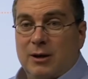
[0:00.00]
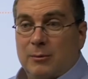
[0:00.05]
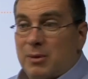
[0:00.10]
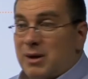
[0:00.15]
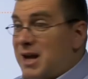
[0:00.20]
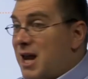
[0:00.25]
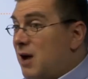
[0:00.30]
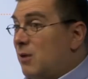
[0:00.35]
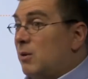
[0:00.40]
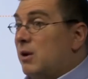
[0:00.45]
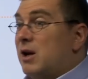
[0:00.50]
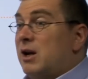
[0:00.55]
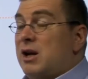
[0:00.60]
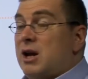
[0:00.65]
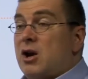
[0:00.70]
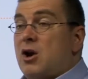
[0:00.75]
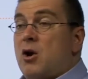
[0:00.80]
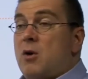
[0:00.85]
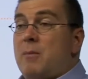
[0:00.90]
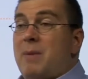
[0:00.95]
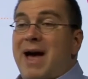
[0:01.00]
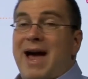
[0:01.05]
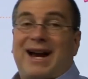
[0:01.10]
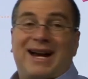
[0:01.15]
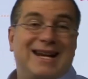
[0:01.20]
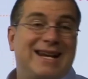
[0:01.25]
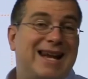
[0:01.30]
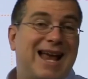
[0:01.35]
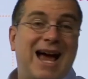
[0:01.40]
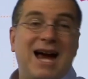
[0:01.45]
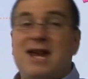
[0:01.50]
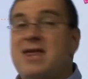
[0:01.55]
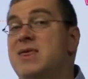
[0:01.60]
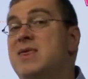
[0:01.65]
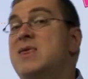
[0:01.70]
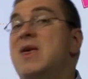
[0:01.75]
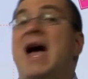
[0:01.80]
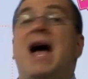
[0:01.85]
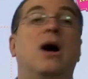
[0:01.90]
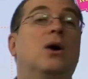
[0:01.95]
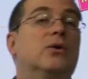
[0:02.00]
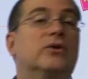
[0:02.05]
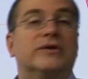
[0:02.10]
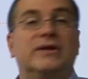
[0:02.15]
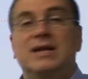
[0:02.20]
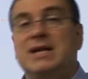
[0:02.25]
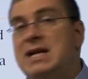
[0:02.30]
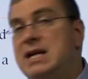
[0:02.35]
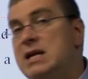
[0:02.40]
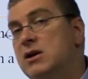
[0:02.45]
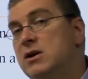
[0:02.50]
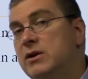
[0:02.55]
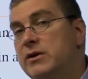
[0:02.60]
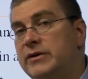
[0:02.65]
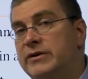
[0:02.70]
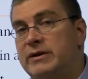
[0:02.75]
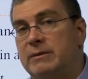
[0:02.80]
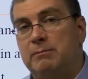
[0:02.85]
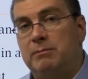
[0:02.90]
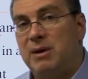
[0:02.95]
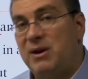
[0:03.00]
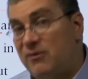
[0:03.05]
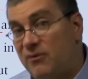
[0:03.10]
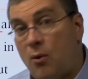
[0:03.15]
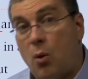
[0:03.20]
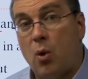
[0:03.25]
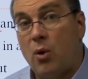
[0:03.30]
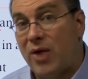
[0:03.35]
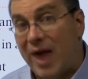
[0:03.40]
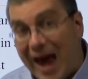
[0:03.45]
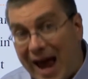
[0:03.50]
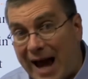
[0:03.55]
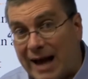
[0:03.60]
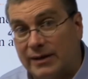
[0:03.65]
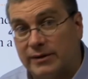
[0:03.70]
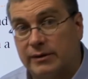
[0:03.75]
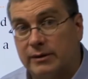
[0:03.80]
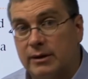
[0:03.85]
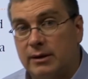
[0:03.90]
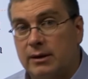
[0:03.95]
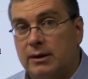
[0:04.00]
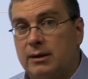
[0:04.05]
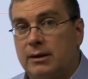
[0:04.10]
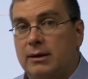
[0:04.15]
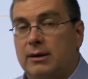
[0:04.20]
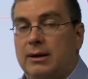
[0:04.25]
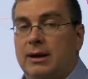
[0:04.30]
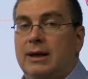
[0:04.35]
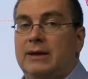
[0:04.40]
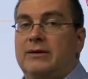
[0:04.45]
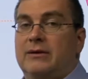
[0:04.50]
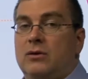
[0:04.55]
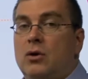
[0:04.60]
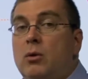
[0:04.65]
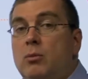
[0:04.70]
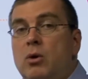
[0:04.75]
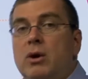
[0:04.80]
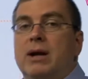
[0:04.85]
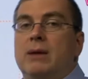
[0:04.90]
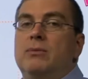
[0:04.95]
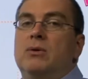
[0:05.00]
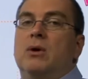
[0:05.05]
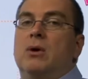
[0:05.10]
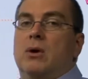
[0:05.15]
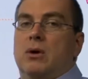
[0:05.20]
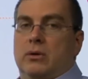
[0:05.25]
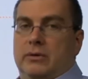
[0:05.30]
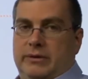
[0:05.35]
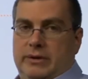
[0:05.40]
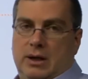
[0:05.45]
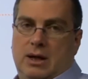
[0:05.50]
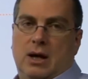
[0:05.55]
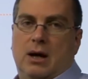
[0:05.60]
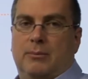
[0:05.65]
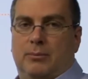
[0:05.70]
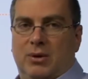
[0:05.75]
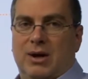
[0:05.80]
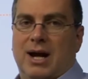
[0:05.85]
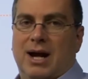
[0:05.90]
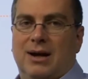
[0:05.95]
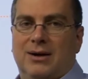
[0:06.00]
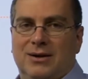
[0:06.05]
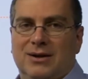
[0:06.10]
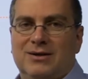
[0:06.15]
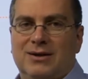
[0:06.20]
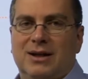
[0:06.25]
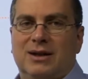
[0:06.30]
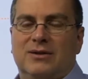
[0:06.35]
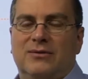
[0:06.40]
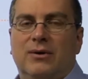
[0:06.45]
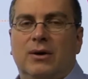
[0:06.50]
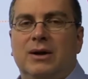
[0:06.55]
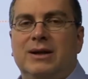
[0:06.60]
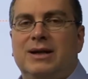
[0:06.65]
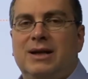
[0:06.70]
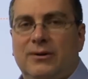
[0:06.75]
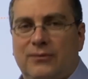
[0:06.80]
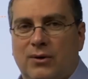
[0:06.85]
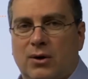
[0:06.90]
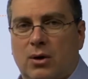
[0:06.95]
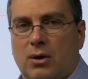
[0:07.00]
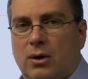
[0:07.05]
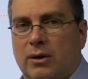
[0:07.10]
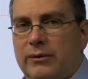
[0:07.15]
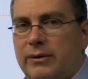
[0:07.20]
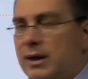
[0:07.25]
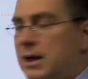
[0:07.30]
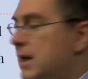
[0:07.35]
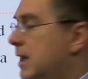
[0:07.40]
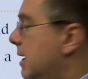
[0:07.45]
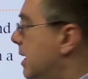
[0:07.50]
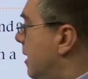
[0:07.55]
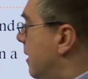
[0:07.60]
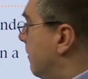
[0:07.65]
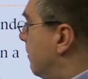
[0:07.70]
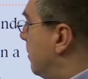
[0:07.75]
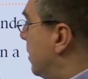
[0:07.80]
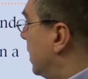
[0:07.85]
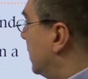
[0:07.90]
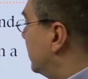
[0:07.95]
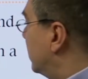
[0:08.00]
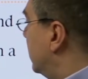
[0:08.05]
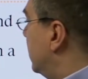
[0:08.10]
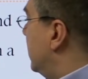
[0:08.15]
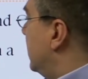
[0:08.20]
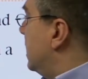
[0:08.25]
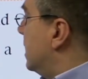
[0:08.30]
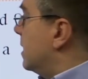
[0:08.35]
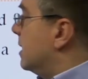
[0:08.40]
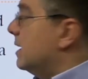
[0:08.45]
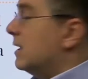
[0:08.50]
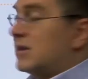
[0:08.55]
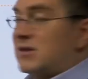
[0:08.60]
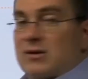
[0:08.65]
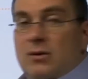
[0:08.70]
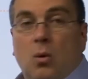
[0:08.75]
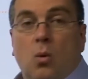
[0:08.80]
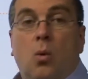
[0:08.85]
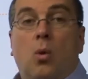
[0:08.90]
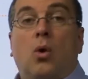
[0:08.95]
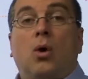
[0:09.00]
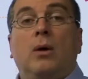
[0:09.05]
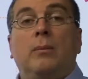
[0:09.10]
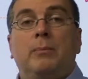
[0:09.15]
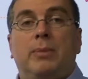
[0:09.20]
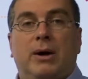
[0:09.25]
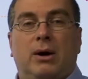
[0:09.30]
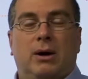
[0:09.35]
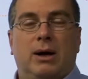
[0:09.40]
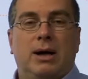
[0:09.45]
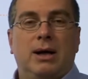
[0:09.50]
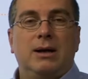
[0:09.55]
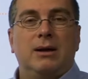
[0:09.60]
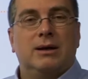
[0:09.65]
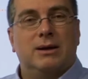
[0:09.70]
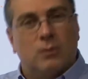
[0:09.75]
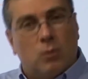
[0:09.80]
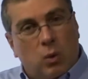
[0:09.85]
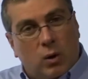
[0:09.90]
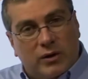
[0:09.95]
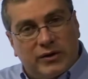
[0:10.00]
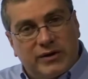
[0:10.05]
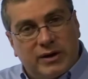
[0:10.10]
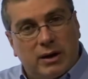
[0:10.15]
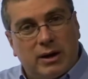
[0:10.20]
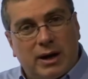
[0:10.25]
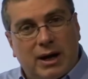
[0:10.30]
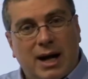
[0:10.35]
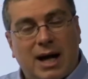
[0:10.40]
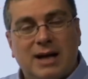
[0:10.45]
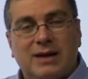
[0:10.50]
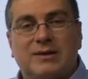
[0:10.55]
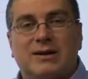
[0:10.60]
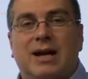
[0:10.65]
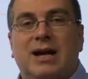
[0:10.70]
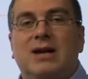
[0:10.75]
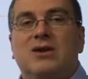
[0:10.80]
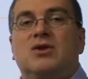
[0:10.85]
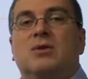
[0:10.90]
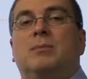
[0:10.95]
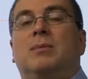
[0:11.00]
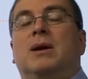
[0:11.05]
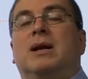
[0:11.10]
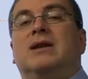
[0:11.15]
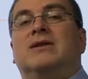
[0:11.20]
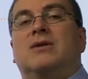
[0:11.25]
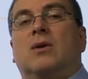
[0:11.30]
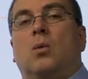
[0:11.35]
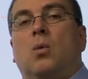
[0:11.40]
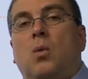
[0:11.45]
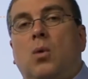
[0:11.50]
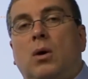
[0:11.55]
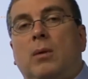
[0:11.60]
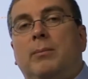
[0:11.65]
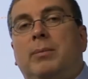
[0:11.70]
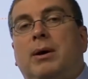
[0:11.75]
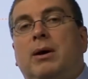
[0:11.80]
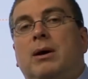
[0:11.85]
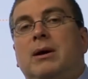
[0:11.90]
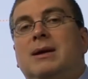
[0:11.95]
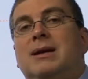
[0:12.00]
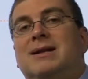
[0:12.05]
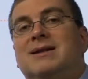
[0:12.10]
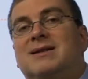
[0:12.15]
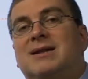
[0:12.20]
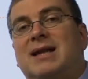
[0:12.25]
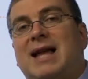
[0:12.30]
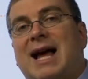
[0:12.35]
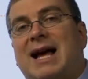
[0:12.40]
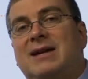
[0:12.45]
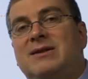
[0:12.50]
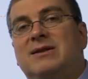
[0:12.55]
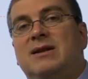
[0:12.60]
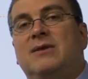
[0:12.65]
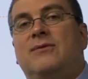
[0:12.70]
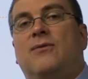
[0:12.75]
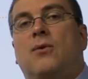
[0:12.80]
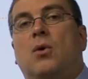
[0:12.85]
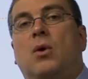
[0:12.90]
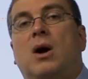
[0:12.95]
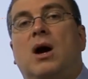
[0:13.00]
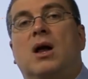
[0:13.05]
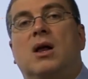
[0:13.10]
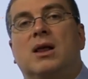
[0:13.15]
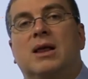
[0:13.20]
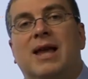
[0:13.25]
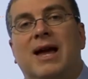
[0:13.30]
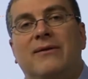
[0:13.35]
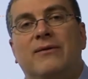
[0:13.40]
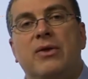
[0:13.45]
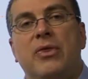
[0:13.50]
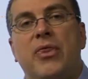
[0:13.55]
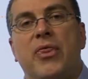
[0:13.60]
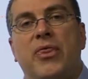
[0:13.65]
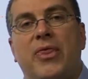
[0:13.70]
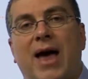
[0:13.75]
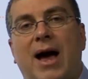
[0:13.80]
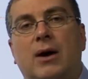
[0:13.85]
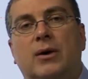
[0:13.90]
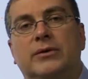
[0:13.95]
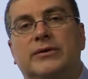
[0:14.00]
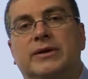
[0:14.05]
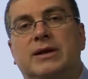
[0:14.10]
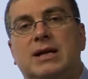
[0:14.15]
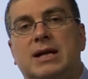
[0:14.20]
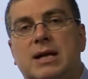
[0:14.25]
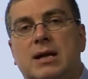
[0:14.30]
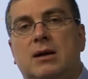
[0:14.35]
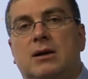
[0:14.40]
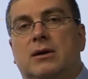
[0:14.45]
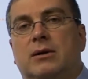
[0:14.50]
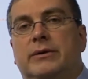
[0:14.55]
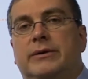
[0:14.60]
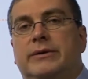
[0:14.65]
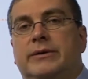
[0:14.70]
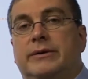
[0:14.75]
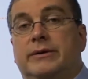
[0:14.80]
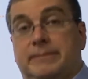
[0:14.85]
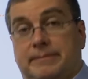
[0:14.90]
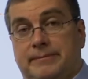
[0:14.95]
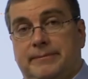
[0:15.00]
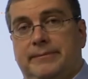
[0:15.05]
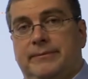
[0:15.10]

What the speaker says: But now we're going to go back 9,000 years before that. That's no mo himdoro to comprehend, isn't it? It's very difficult. But this warm period, we're still in an ice age, but it's a warm period that has lasted for 11,000 years.